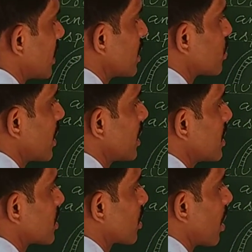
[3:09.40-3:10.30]
this one it
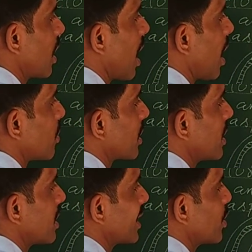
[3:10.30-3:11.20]
is called outer
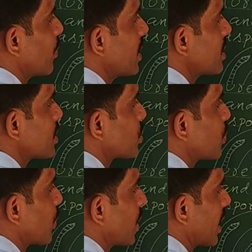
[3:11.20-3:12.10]
integument.
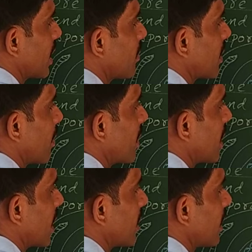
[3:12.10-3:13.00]
Two protective
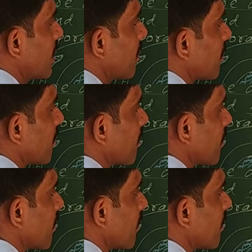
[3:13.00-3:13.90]
covering are there.
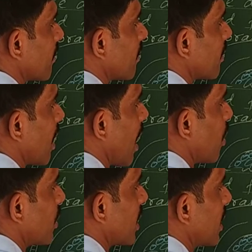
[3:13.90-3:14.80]

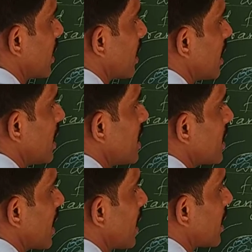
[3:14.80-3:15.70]
Outer
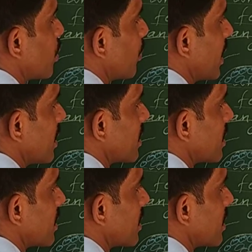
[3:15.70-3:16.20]
integument.